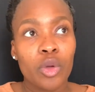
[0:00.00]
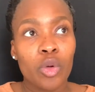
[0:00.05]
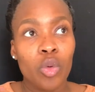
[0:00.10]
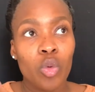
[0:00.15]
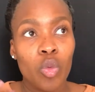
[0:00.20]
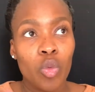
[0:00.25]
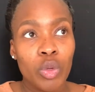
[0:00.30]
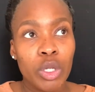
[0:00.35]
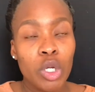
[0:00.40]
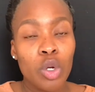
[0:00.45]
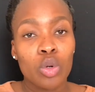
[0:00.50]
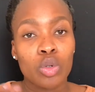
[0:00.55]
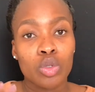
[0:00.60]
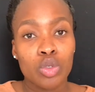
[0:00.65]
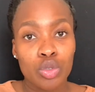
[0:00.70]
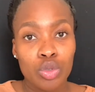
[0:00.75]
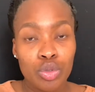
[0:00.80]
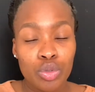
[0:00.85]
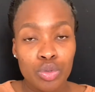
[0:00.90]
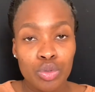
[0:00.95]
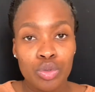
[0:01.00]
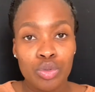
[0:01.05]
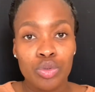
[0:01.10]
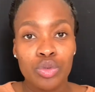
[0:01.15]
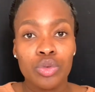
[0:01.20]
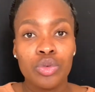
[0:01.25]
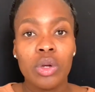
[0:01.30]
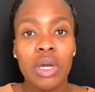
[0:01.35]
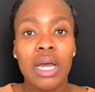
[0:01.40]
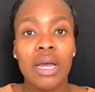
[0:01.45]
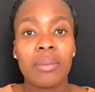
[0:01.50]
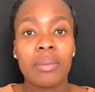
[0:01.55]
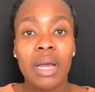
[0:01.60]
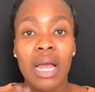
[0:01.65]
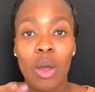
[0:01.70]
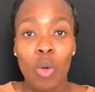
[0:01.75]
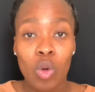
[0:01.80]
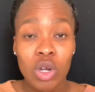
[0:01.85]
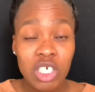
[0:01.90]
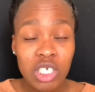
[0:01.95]
week or two um,
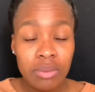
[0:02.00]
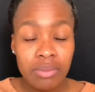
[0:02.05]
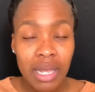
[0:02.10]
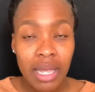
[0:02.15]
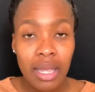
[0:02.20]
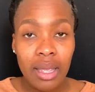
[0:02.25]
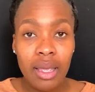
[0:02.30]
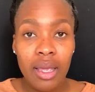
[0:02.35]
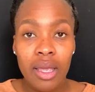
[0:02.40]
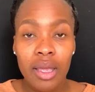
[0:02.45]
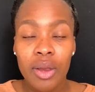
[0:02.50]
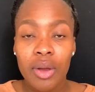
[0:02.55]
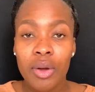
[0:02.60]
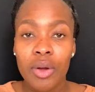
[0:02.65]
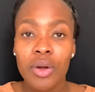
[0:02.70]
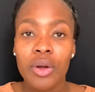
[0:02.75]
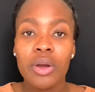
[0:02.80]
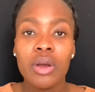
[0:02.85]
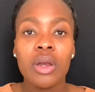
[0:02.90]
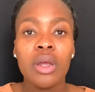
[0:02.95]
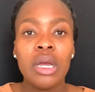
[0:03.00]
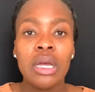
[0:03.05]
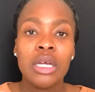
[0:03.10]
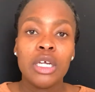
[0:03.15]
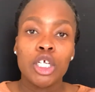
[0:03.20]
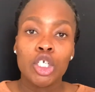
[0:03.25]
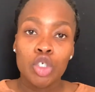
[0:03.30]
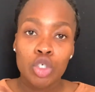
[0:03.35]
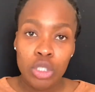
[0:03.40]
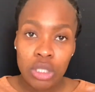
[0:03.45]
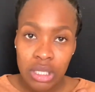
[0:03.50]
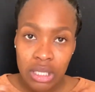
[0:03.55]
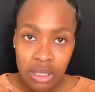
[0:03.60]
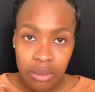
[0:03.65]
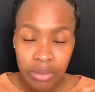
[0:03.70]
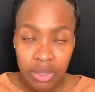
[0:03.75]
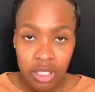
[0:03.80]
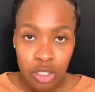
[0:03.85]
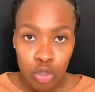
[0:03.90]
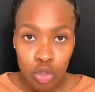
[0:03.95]
i wash my hair keep
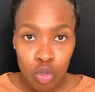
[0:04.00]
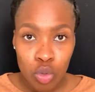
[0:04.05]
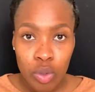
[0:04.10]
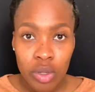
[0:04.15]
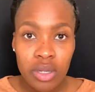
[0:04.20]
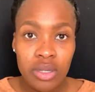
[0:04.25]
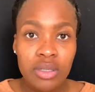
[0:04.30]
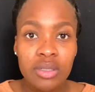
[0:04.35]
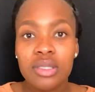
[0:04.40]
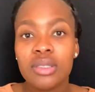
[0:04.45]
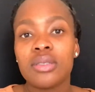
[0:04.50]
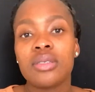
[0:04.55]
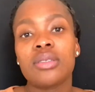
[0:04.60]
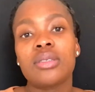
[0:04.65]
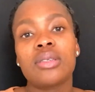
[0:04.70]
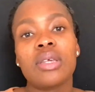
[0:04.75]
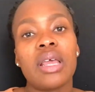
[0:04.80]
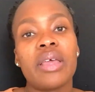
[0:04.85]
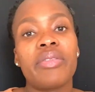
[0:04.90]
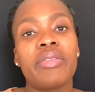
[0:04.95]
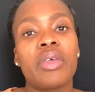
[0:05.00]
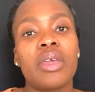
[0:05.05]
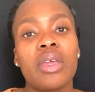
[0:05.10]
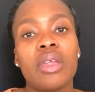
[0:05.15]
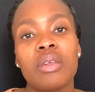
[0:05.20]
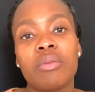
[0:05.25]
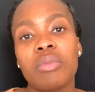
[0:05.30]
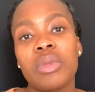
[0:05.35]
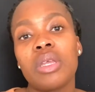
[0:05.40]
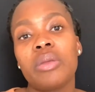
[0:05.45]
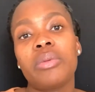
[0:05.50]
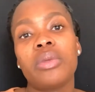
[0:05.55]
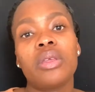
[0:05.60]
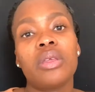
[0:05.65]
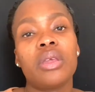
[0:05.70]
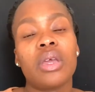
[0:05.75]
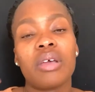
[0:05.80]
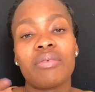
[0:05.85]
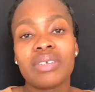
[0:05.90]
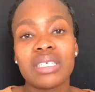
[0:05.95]
it in twists and then
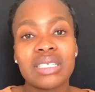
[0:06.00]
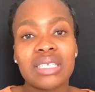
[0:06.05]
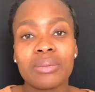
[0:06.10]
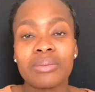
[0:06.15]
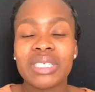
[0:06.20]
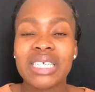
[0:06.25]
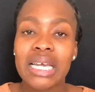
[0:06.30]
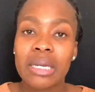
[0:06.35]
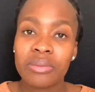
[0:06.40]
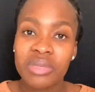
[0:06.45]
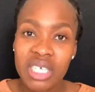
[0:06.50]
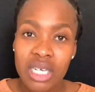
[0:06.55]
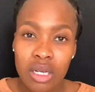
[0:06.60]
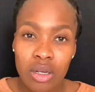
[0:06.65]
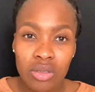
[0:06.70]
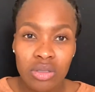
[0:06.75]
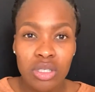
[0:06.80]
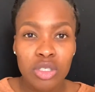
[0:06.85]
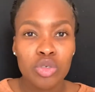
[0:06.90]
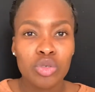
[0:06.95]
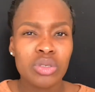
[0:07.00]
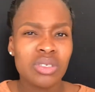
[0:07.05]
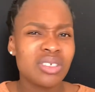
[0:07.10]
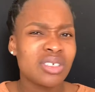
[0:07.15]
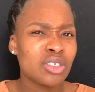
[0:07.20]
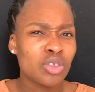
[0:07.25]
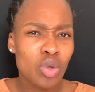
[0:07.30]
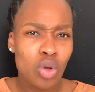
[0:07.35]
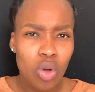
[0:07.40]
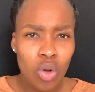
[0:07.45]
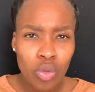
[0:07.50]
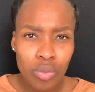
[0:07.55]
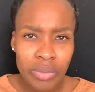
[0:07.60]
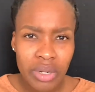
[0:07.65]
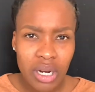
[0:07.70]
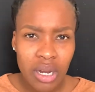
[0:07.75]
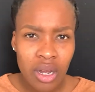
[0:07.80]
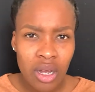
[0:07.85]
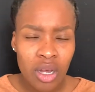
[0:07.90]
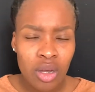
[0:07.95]
maybe after some time take out the twist just comb it
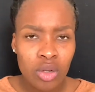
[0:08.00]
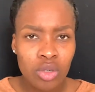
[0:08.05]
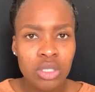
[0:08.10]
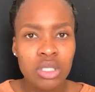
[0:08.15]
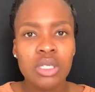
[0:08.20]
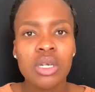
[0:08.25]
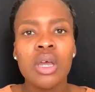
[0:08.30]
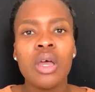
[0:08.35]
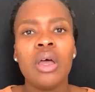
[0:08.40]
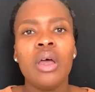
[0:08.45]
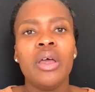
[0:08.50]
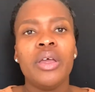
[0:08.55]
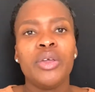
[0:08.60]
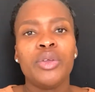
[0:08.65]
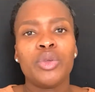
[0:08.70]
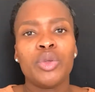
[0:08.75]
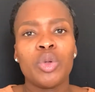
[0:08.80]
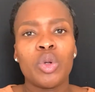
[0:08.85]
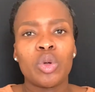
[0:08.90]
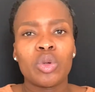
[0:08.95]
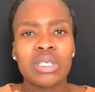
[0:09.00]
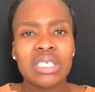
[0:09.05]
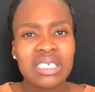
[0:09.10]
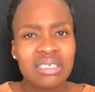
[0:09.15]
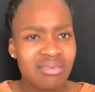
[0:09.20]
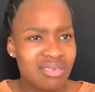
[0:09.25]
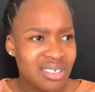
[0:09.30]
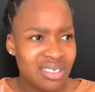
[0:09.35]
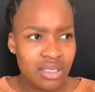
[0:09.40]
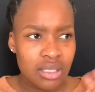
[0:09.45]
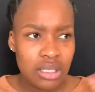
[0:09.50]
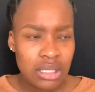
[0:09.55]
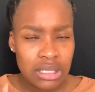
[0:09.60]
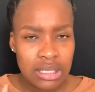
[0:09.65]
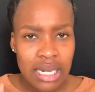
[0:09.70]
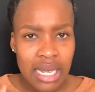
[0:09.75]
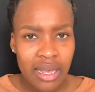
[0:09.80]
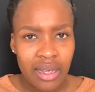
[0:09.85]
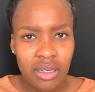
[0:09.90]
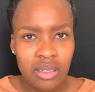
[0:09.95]
out you know just
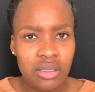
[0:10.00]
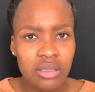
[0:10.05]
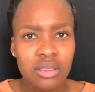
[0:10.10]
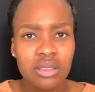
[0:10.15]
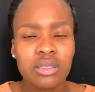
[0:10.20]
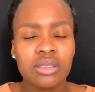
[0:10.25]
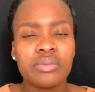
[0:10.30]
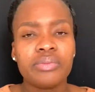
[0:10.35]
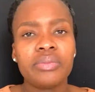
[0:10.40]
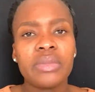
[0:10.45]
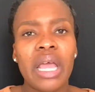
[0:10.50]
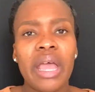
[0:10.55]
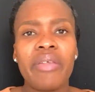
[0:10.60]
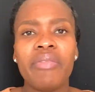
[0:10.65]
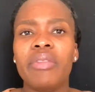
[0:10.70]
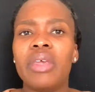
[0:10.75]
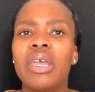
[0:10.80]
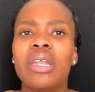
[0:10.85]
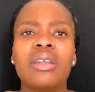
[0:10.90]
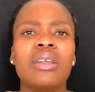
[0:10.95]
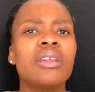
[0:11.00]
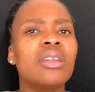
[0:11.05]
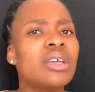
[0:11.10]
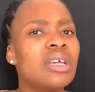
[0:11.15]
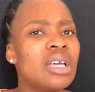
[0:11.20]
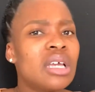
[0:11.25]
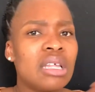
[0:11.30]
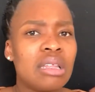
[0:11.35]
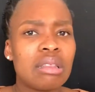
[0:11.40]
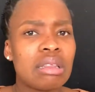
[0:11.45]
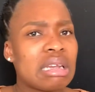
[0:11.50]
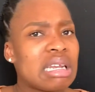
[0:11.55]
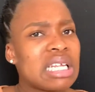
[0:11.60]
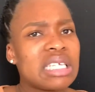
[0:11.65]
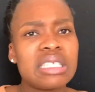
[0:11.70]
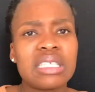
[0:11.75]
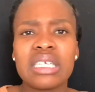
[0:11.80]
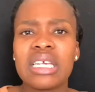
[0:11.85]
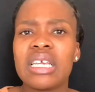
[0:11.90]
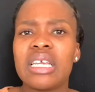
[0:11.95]
detangle and then the next
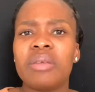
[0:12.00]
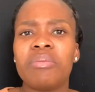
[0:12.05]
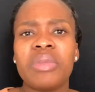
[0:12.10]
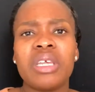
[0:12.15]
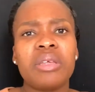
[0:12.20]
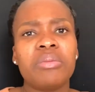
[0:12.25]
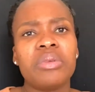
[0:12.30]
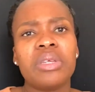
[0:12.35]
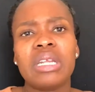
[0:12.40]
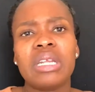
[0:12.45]
day maybe